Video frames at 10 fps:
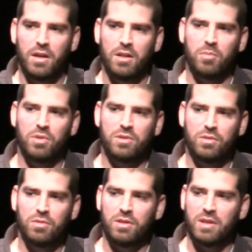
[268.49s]
And number
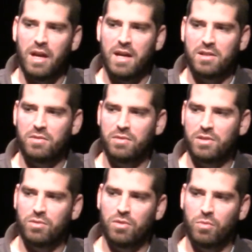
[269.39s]
2, that the
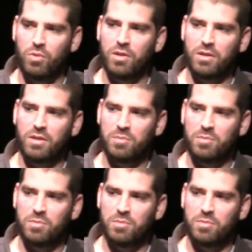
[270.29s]
activist or the worker